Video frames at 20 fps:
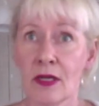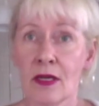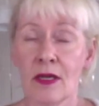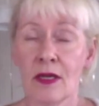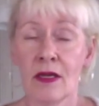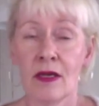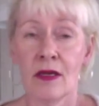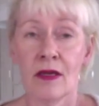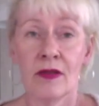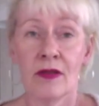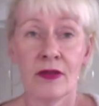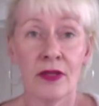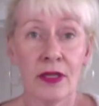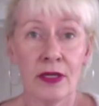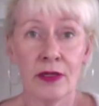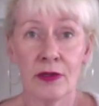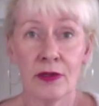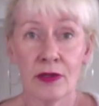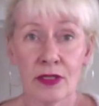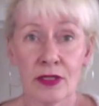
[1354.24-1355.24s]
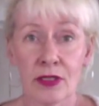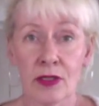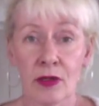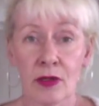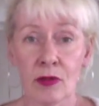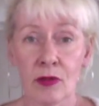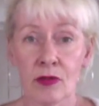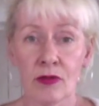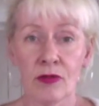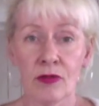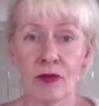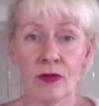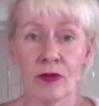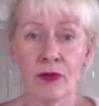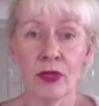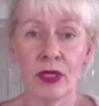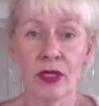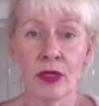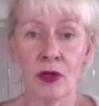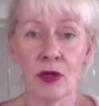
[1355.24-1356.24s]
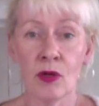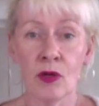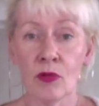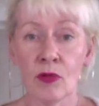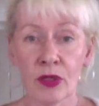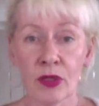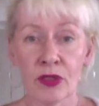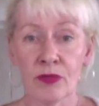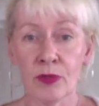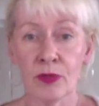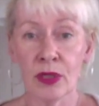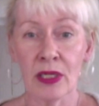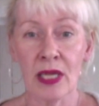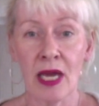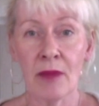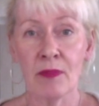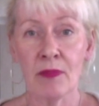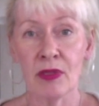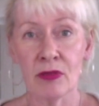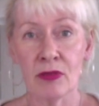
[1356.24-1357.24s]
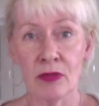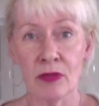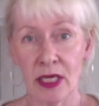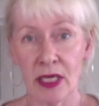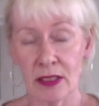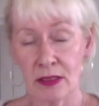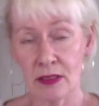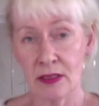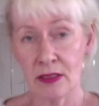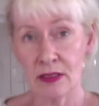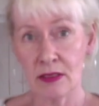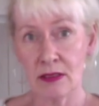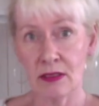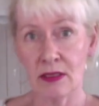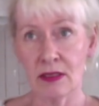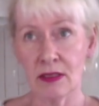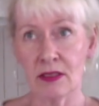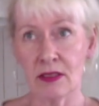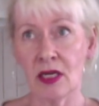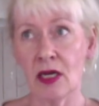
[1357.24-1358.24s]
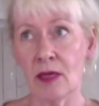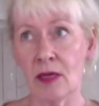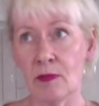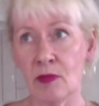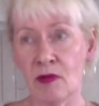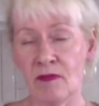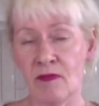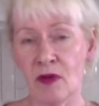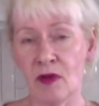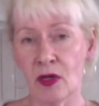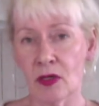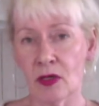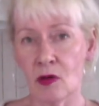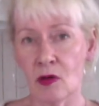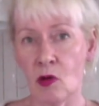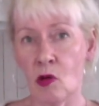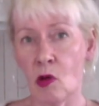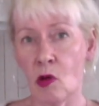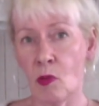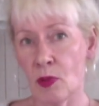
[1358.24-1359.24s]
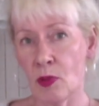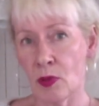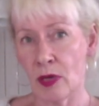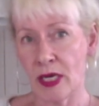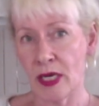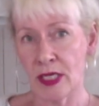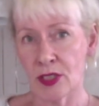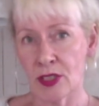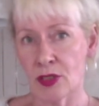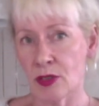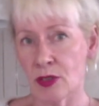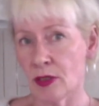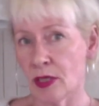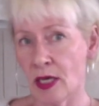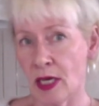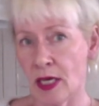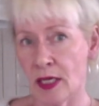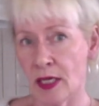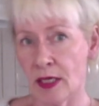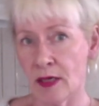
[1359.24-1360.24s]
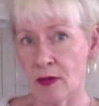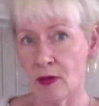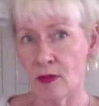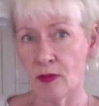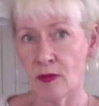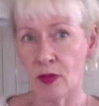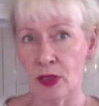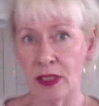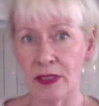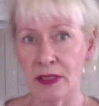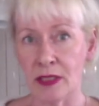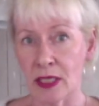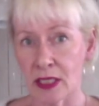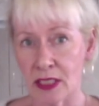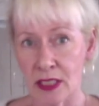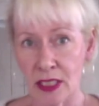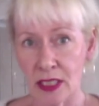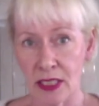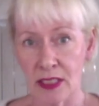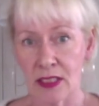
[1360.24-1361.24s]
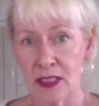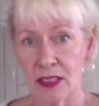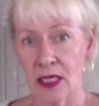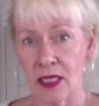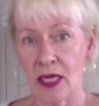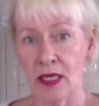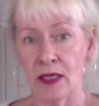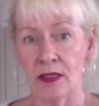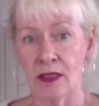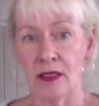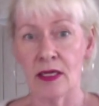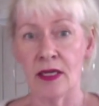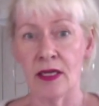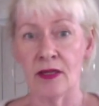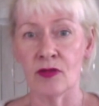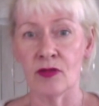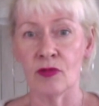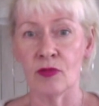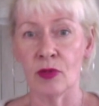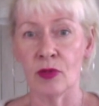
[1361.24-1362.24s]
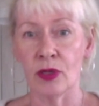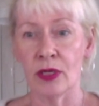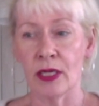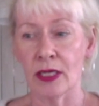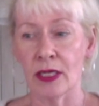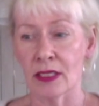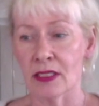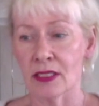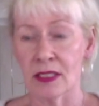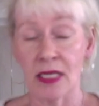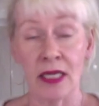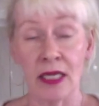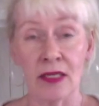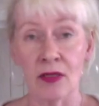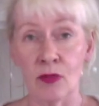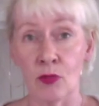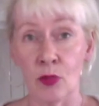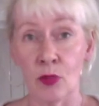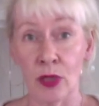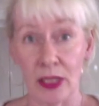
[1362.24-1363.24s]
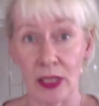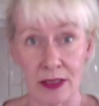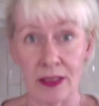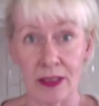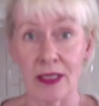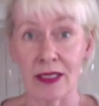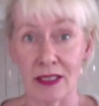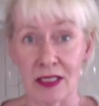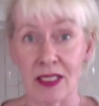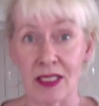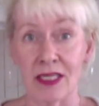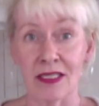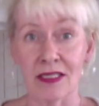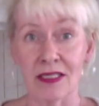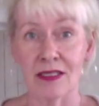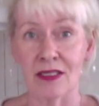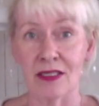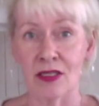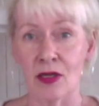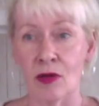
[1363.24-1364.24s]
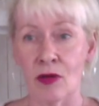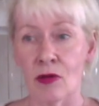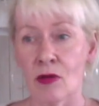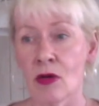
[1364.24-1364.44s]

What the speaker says: years. So we don't know what will happen to that type of cooperation, and will it exist, and to what extent will it exist. So,